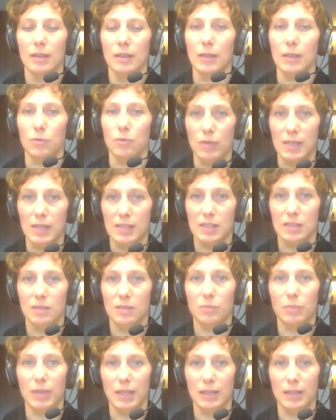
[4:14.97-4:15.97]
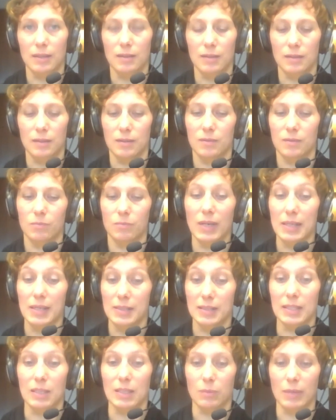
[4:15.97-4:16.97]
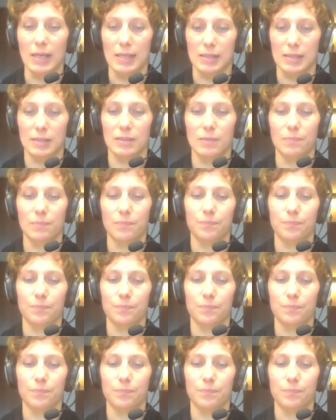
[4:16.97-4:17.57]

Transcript: addressed by CMS.